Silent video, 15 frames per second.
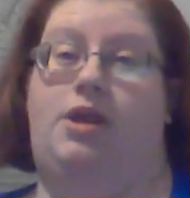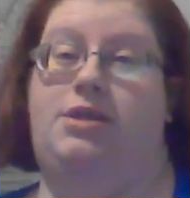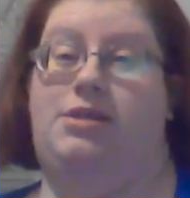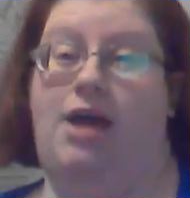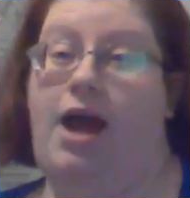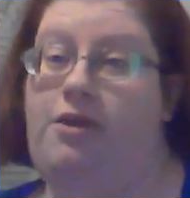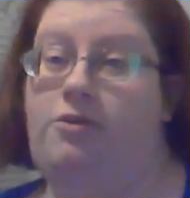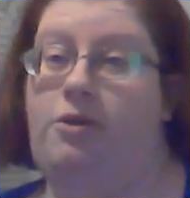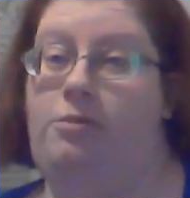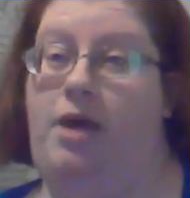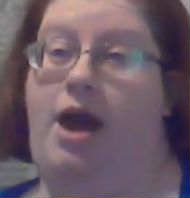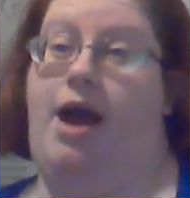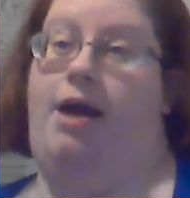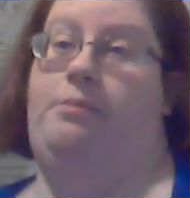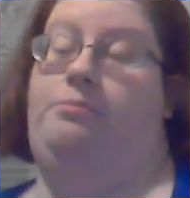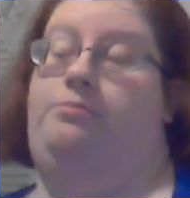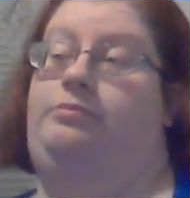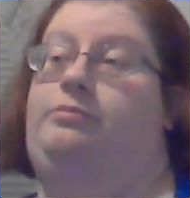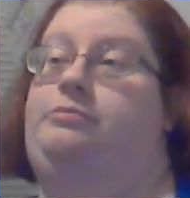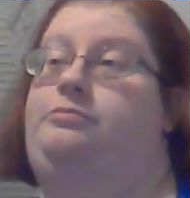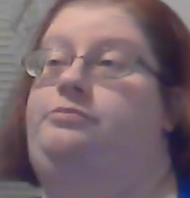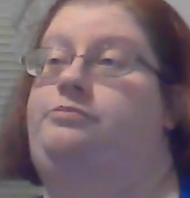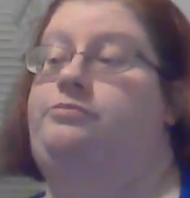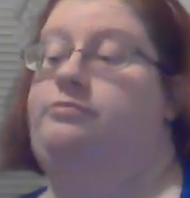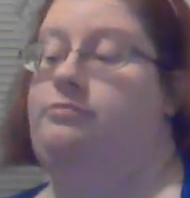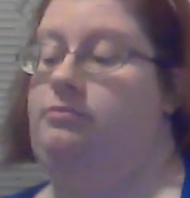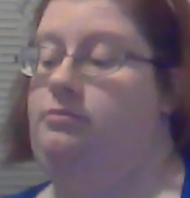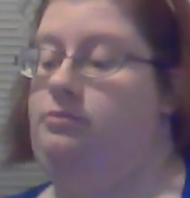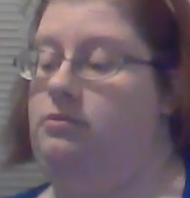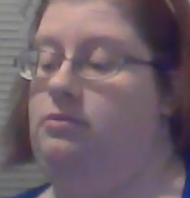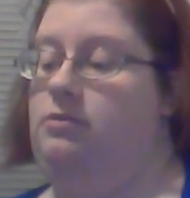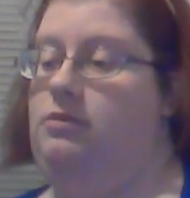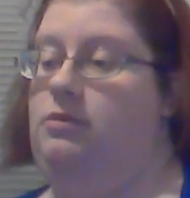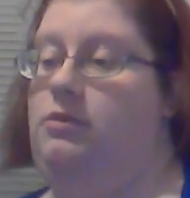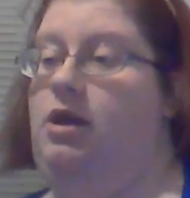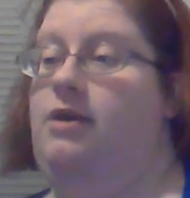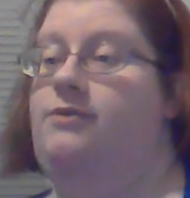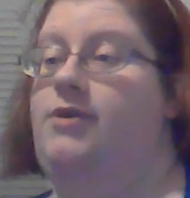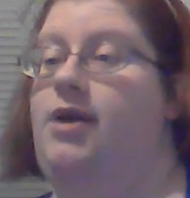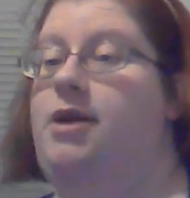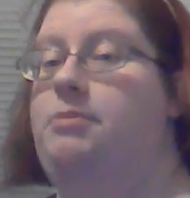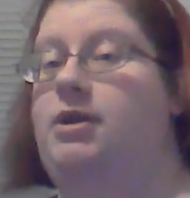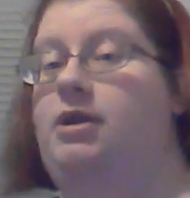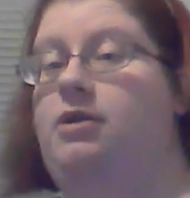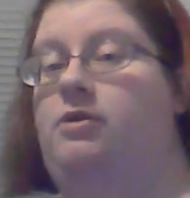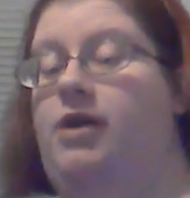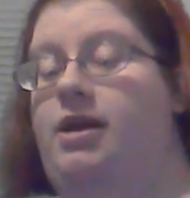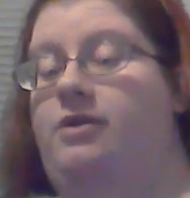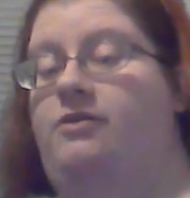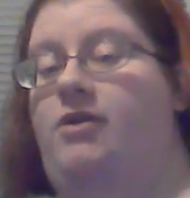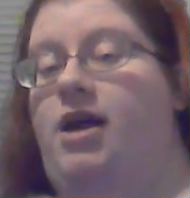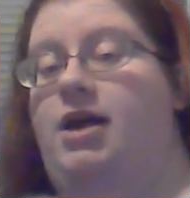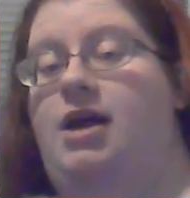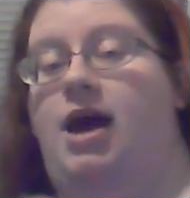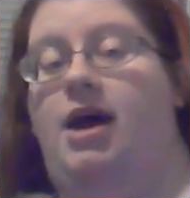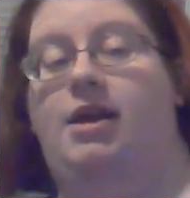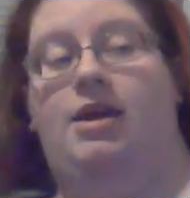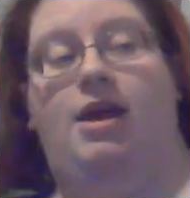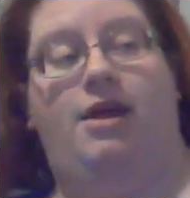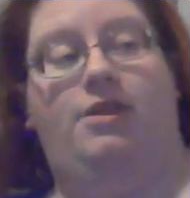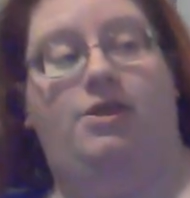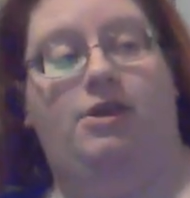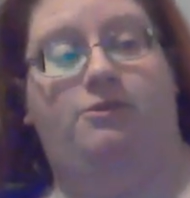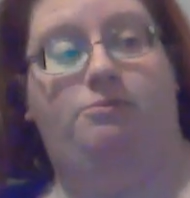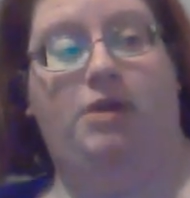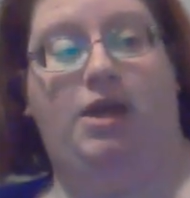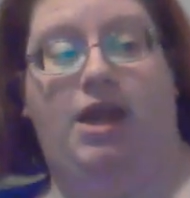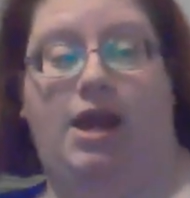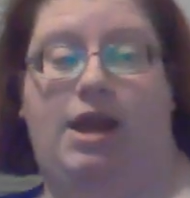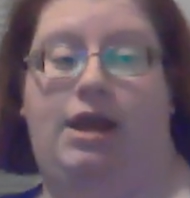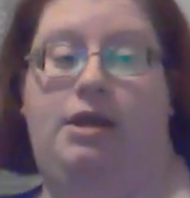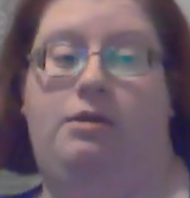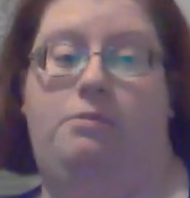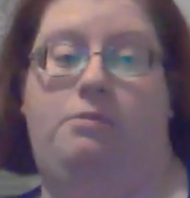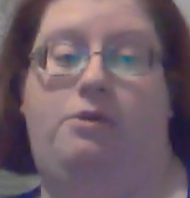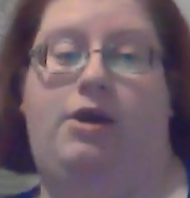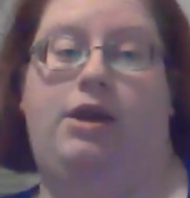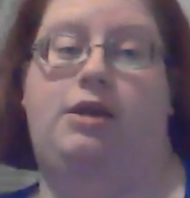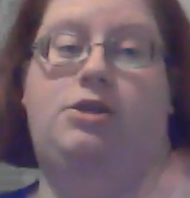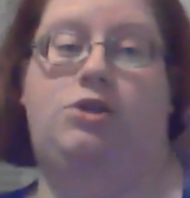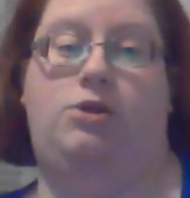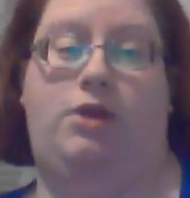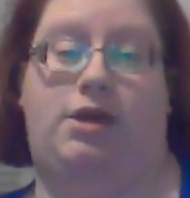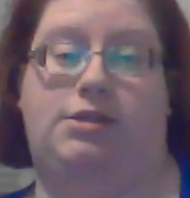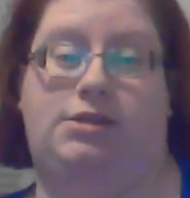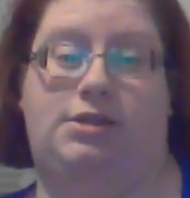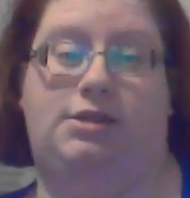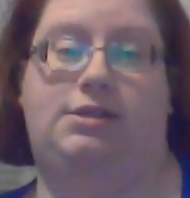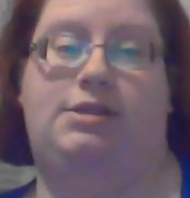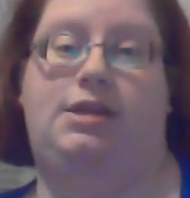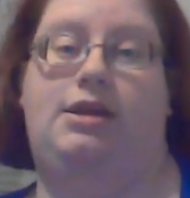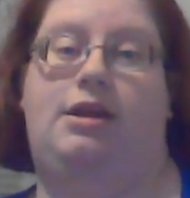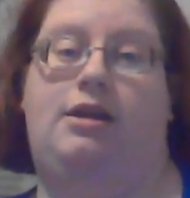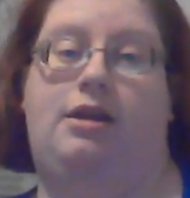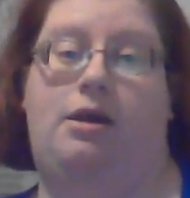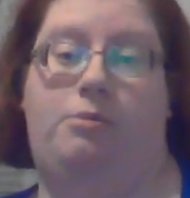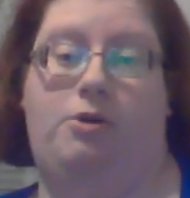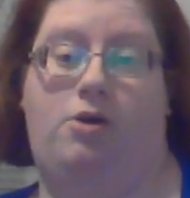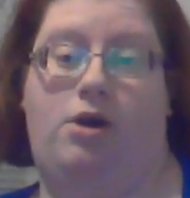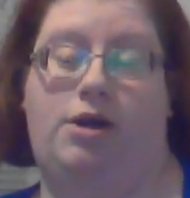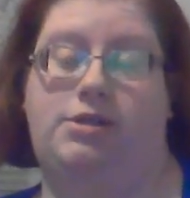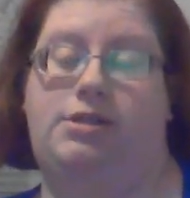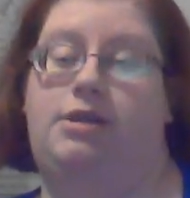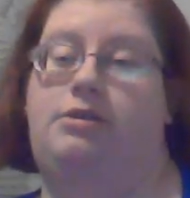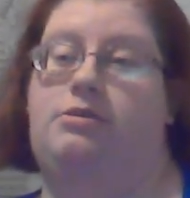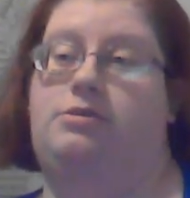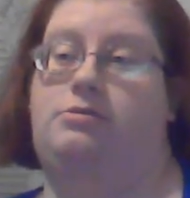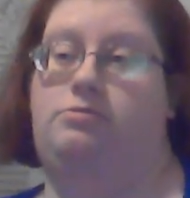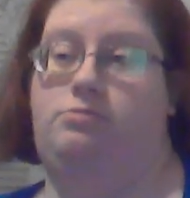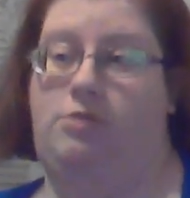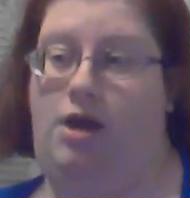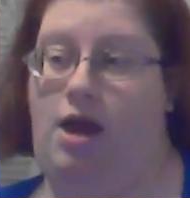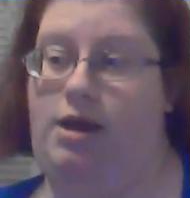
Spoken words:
Aside from that, if I had gotten it at the beginning, like in 2016, and come across it and